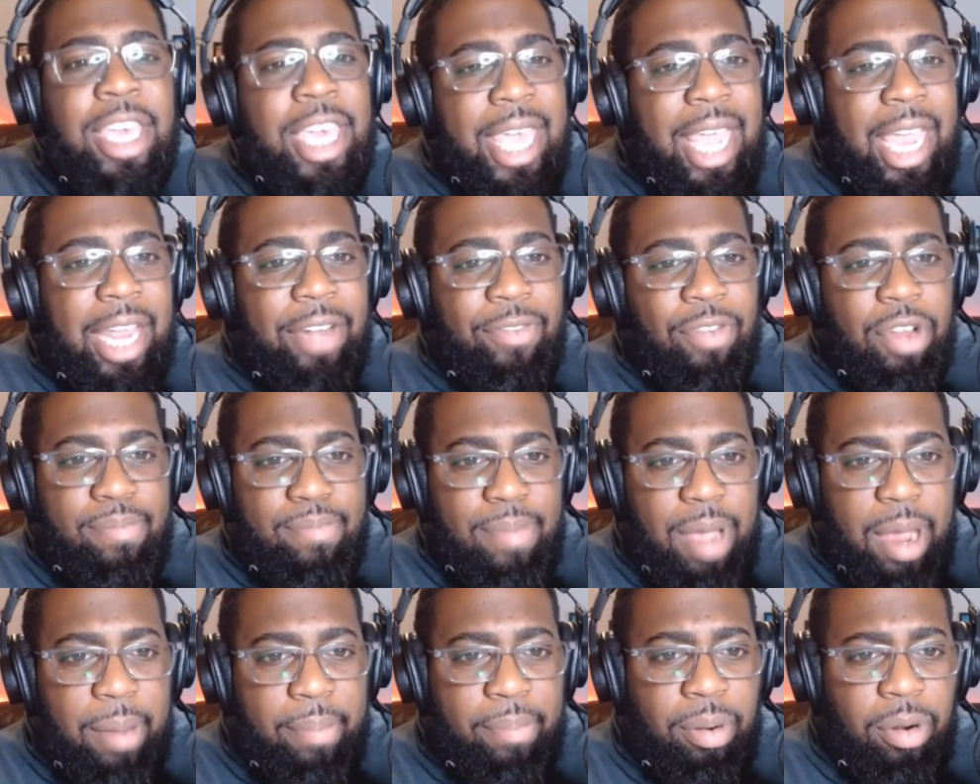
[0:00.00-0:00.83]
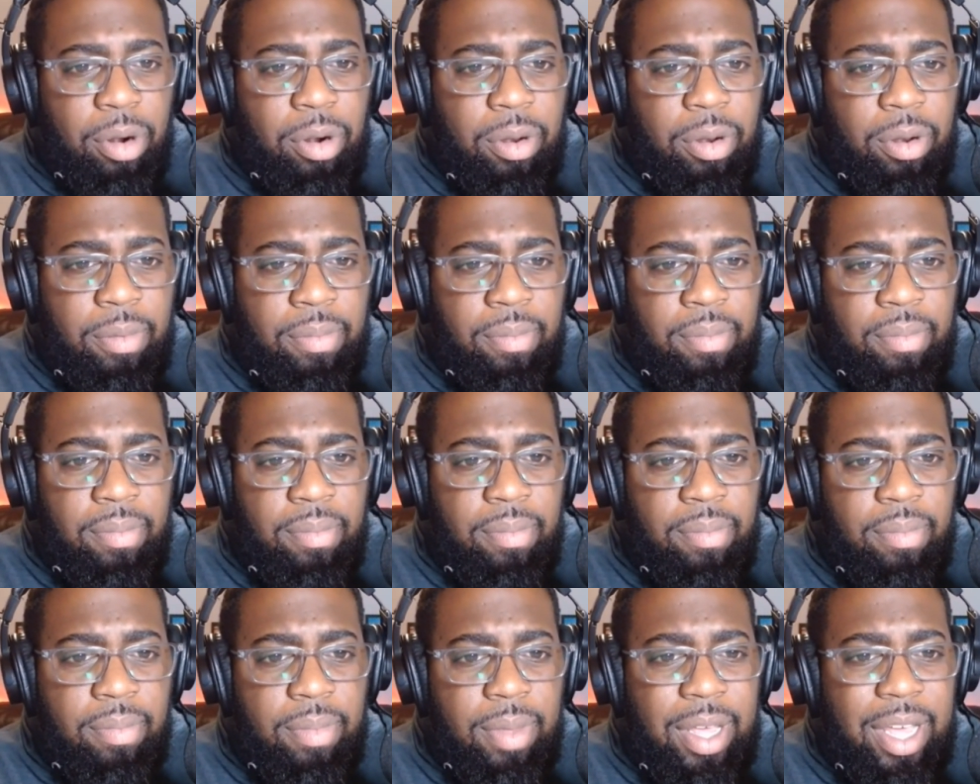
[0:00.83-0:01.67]
can't remember
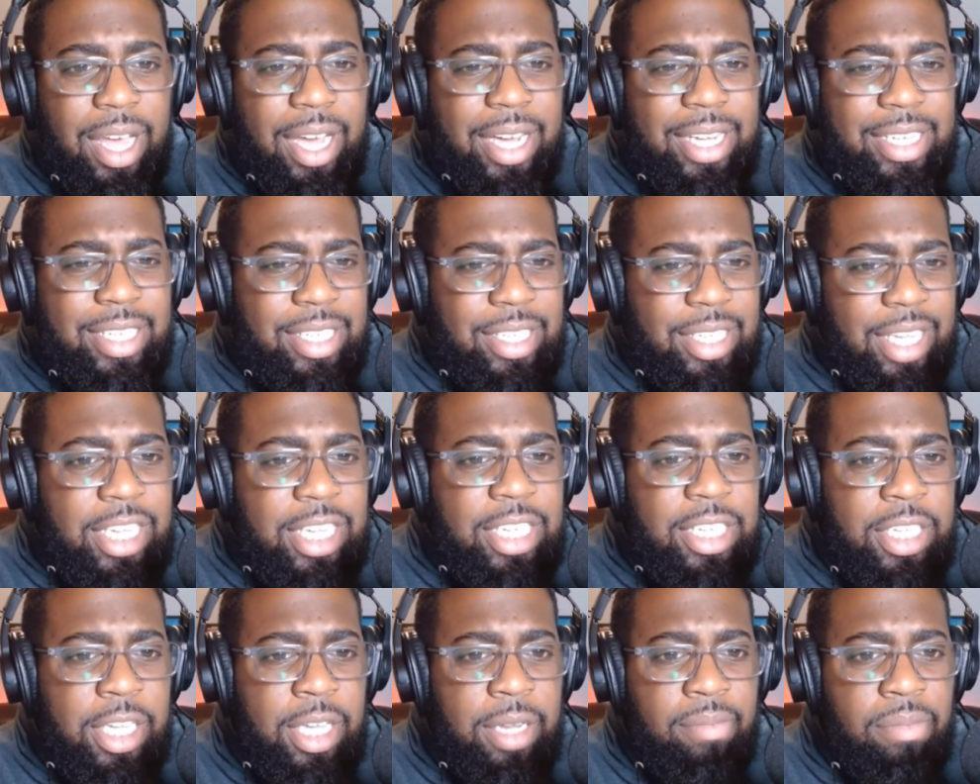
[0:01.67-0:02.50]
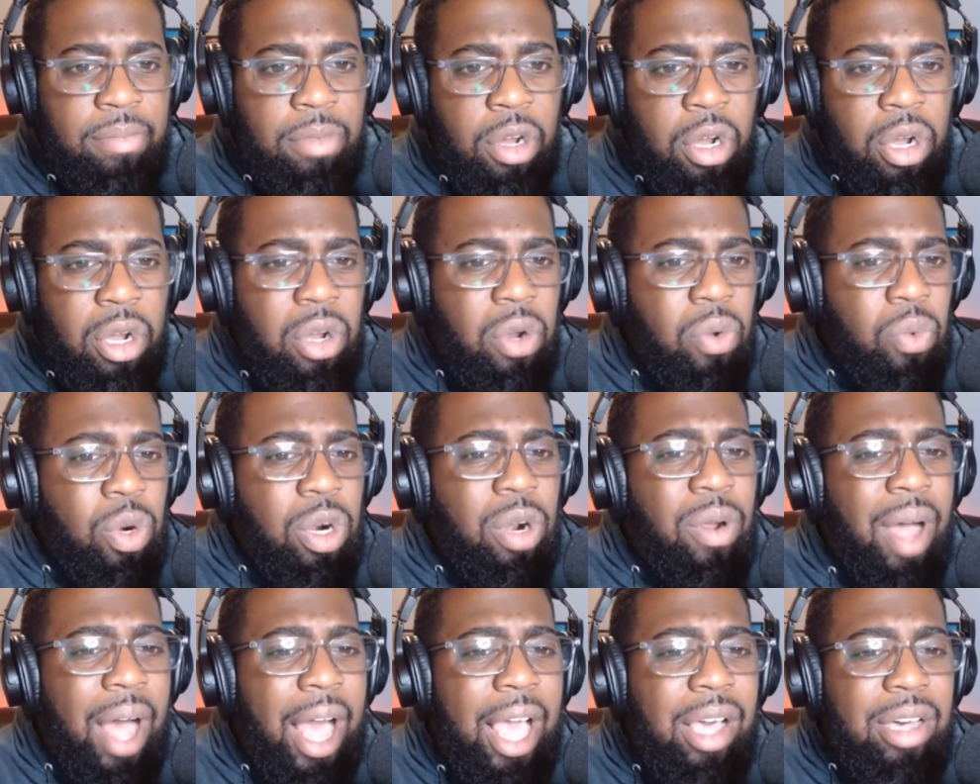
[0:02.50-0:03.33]
a season where
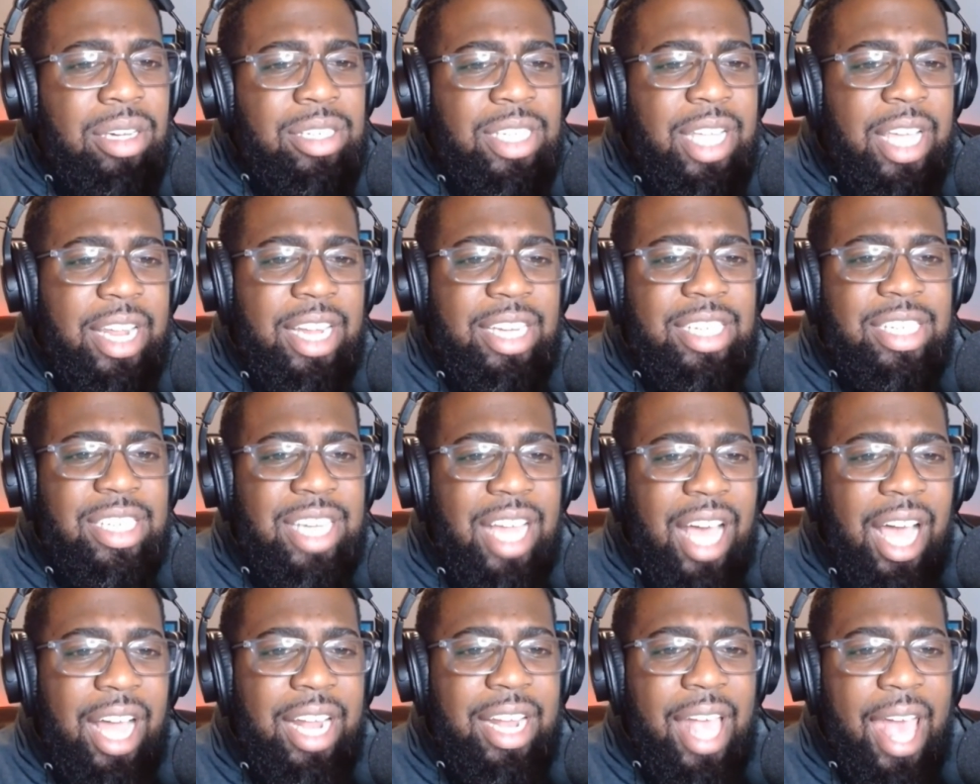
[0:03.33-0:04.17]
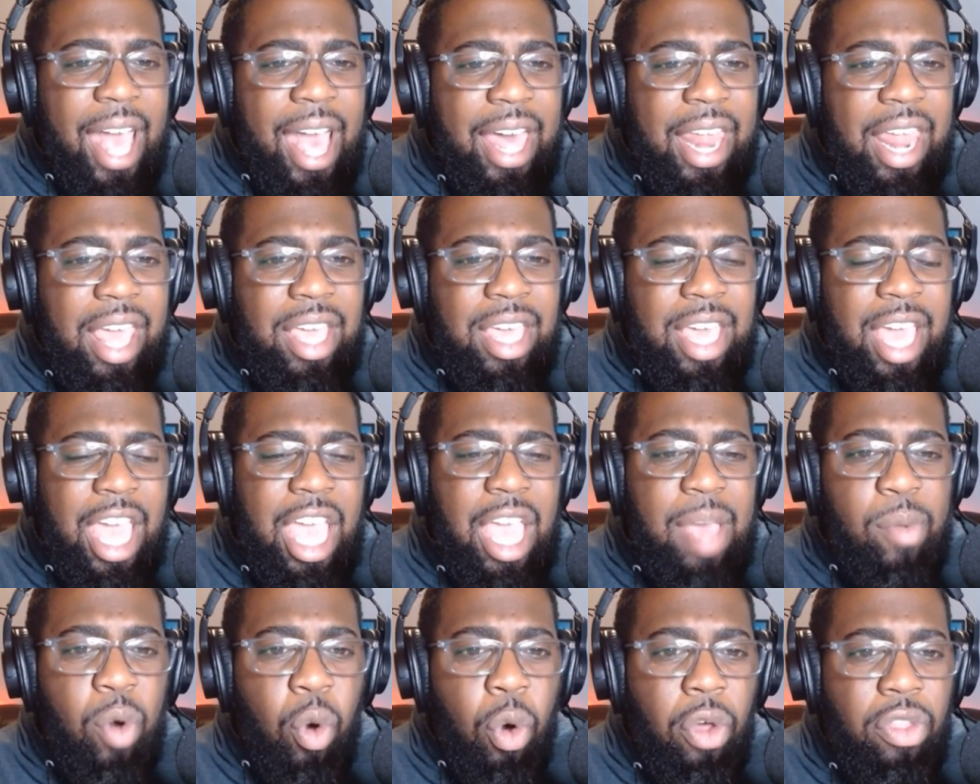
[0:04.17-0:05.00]
Ohio State has not had a
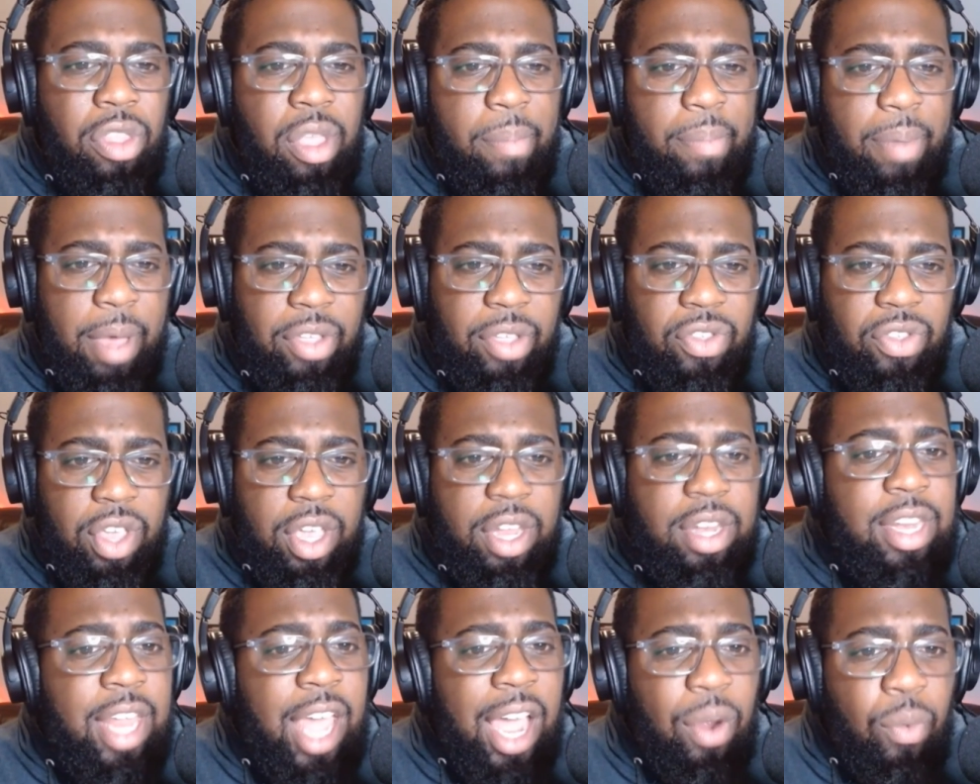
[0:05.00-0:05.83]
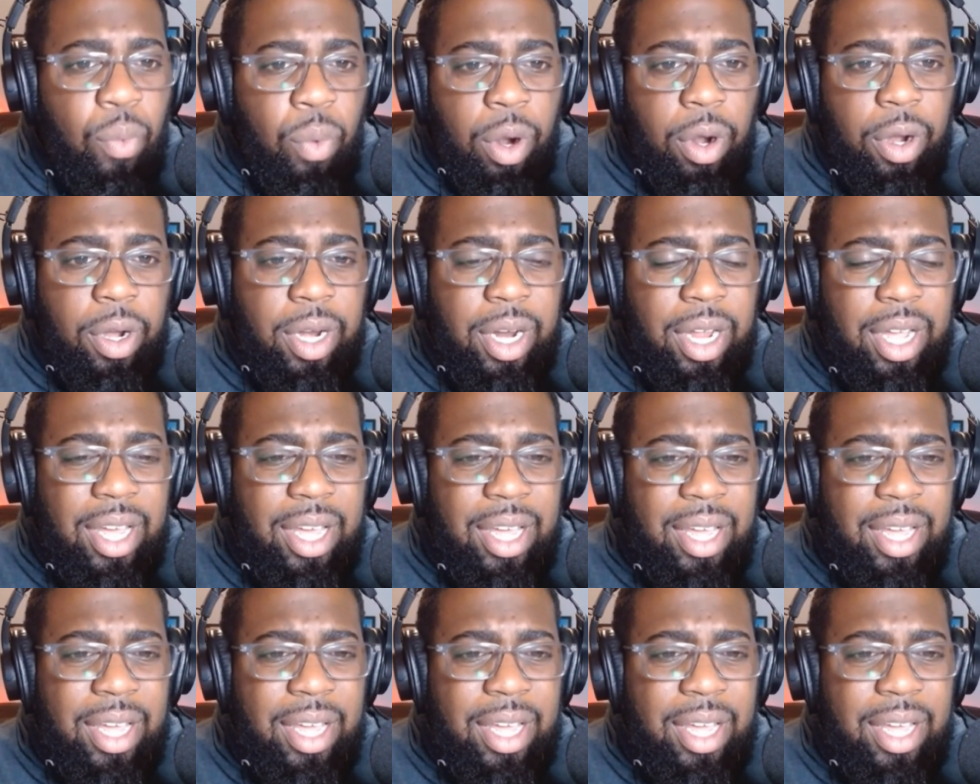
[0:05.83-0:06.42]
game on the Big Ten Network.